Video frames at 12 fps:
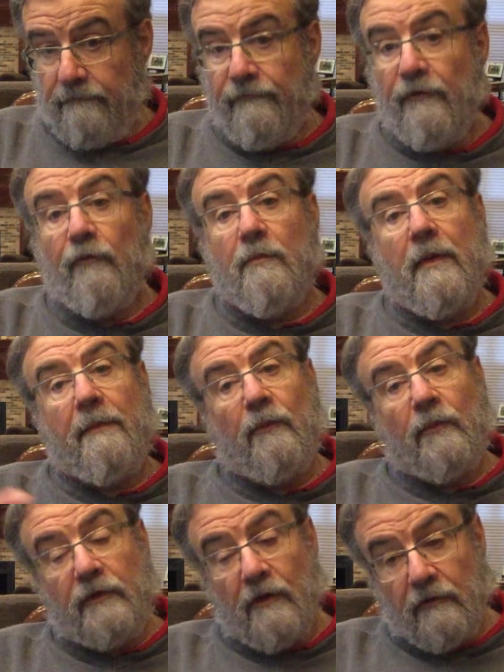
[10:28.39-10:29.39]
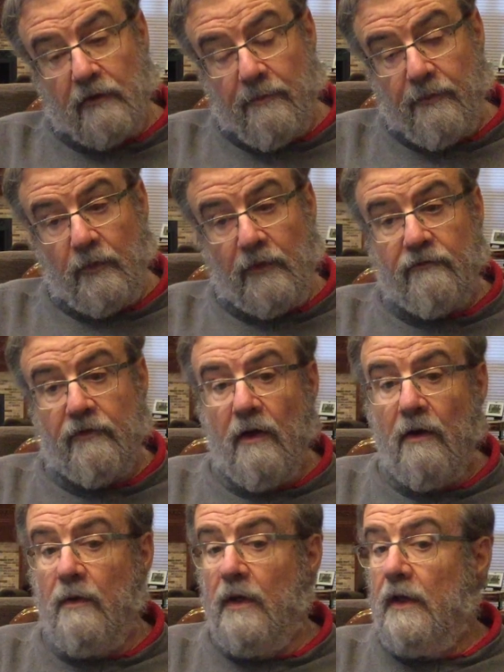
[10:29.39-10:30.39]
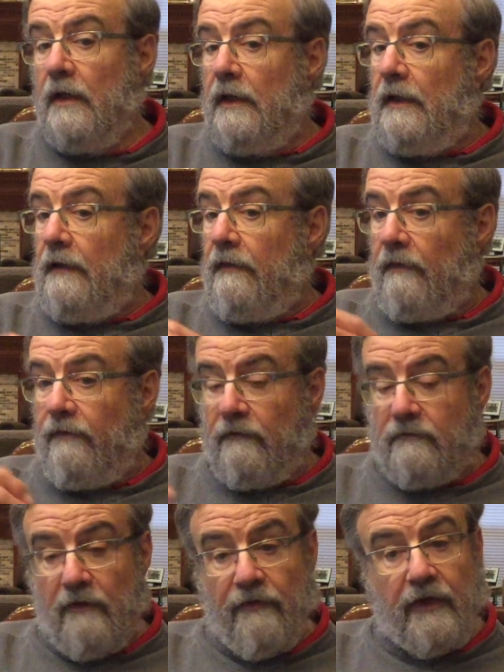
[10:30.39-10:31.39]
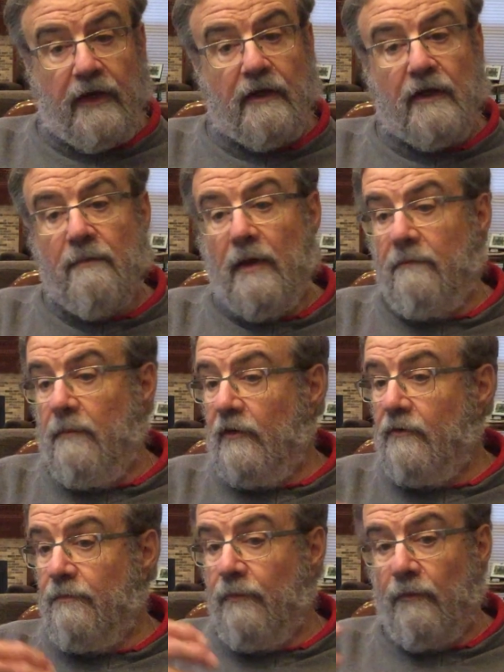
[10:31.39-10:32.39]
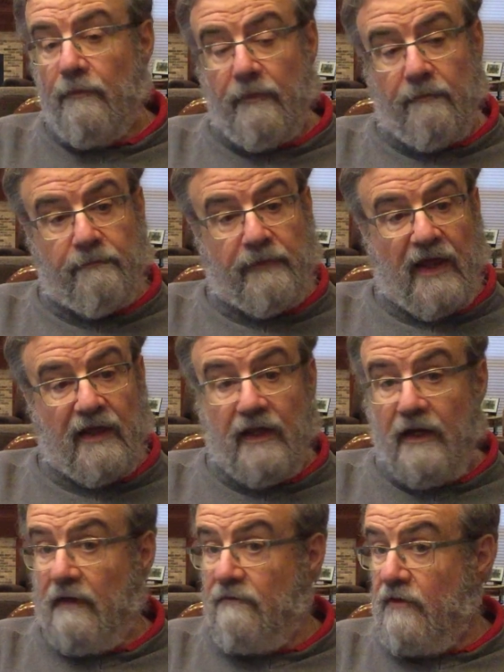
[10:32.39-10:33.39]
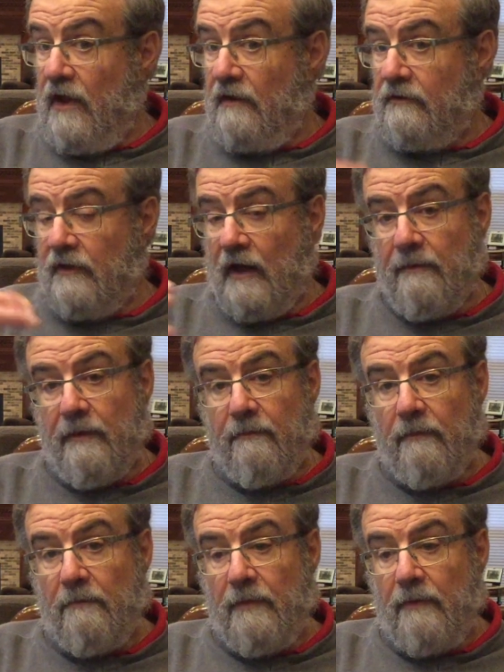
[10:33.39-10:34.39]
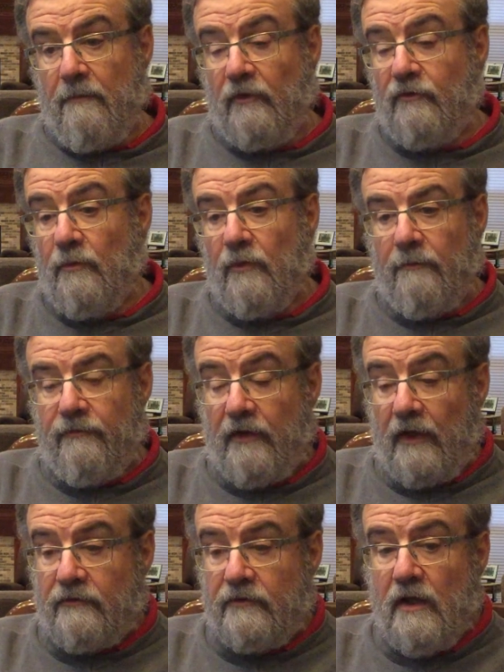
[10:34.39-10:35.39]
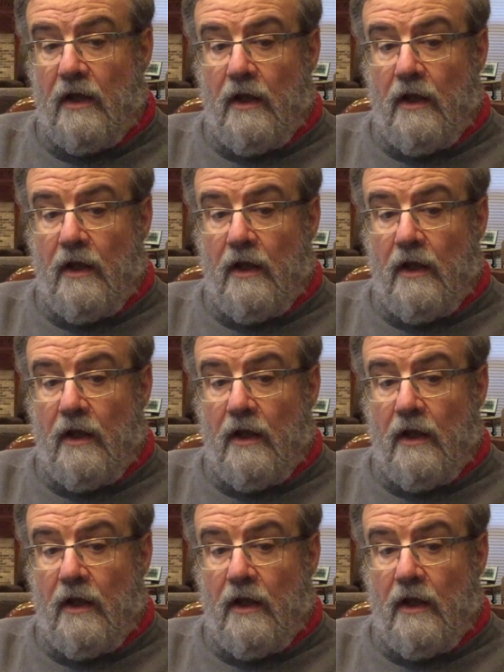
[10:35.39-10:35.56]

You remember we talked a couple weeks ago that the southern kingdom had back in Isaiah's time, had been much more obsessed